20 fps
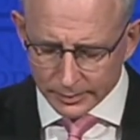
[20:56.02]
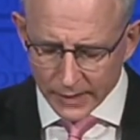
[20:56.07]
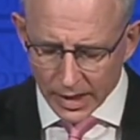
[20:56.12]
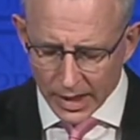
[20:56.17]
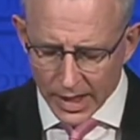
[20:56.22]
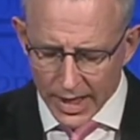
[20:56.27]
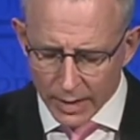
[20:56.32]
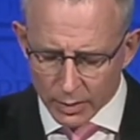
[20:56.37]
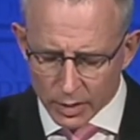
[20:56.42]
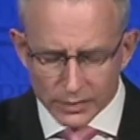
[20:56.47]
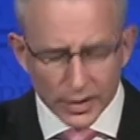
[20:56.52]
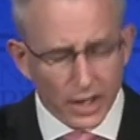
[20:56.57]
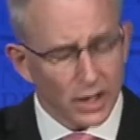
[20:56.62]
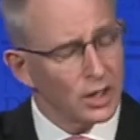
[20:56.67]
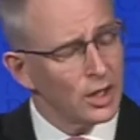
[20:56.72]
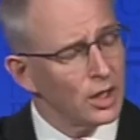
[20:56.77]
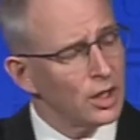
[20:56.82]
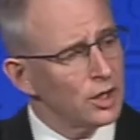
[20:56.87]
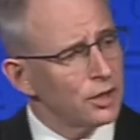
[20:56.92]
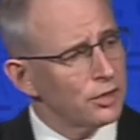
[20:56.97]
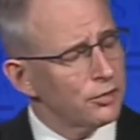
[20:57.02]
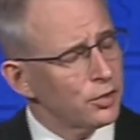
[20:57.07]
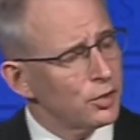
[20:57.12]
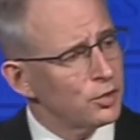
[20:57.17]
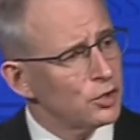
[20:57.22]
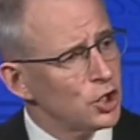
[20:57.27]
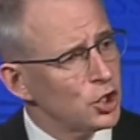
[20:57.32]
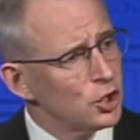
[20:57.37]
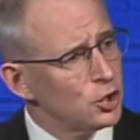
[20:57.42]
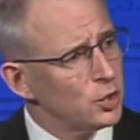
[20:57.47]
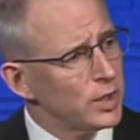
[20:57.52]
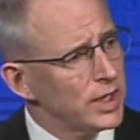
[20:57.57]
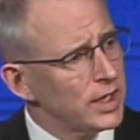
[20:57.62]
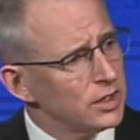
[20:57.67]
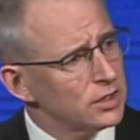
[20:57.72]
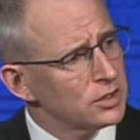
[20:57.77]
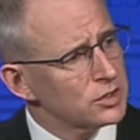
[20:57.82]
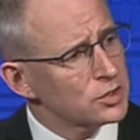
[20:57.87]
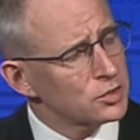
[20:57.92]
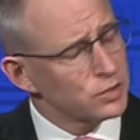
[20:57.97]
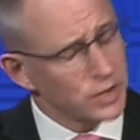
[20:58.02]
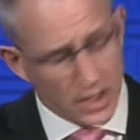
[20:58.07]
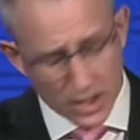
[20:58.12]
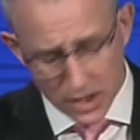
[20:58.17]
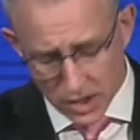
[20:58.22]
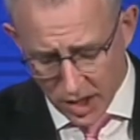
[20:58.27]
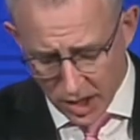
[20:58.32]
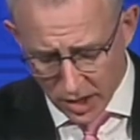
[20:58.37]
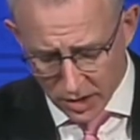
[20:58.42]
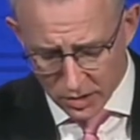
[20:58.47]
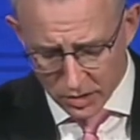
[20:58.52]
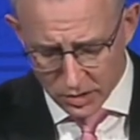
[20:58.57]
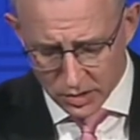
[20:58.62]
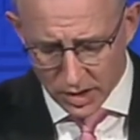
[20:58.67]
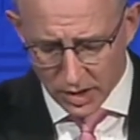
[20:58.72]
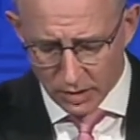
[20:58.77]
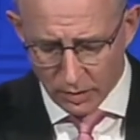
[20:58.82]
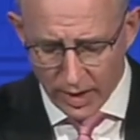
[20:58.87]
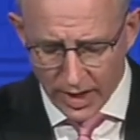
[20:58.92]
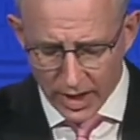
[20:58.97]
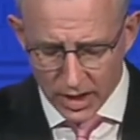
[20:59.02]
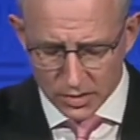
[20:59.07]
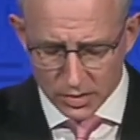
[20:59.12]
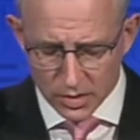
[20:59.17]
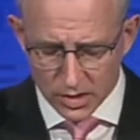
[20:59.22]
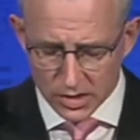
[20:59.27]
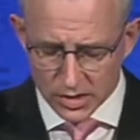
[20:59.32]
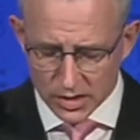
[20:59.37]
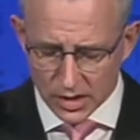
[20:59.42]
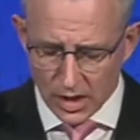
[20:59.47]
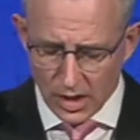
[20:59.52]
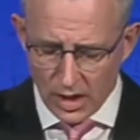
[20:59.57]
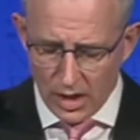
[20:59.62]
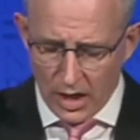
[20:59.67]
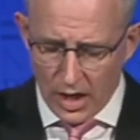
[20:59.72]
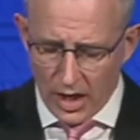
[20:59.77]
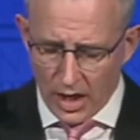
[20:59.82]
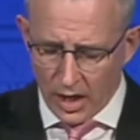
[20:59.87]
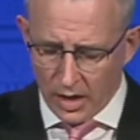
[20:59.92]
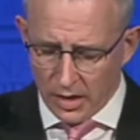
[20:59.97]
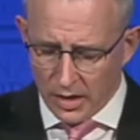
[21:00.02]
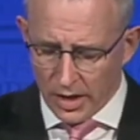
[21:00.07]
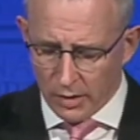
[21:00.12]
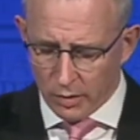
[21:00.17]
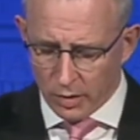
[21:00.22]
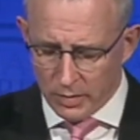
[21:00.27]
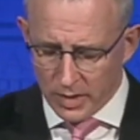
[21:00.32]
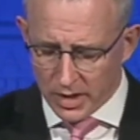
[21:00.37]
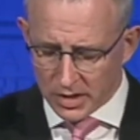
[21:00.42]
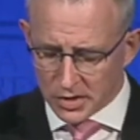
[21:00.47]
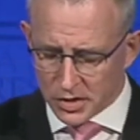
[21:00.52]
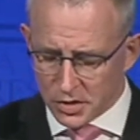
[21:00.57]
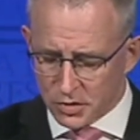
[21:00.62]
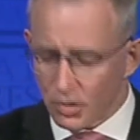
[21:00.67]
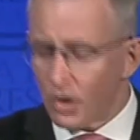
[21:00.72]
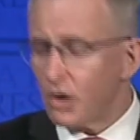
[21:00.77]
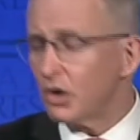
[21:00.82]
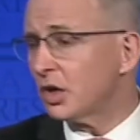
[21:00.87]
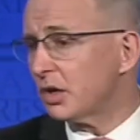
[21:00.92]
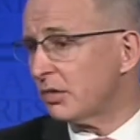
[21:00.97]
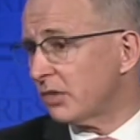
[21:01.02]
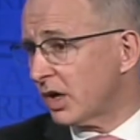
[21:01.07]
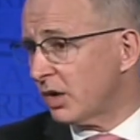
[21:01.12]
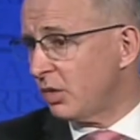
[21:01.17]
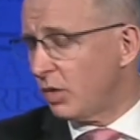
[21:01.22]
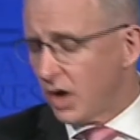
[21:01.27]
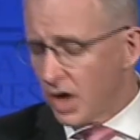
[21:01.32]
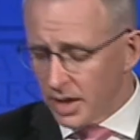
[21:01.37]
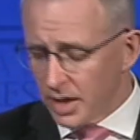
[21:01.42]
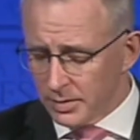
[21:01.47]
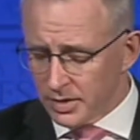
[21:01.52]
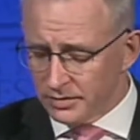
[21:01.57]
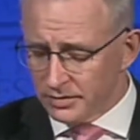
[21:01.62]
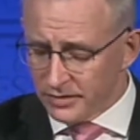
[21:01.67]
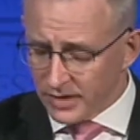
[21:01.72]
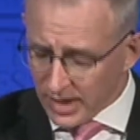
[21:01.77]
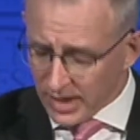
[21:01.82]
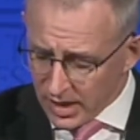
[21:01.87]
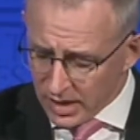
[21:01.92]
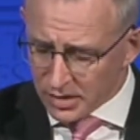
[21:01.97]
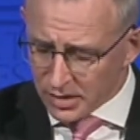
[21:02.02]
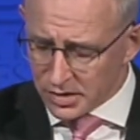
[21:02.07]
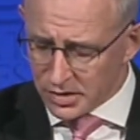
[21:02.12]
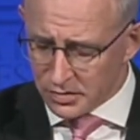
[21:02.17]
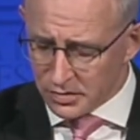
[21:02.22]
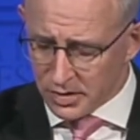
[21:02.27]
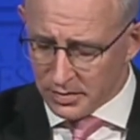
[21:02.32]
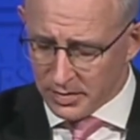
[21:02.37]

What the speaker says: However, through new industry code arrangements, there would be a stronger requirement for industry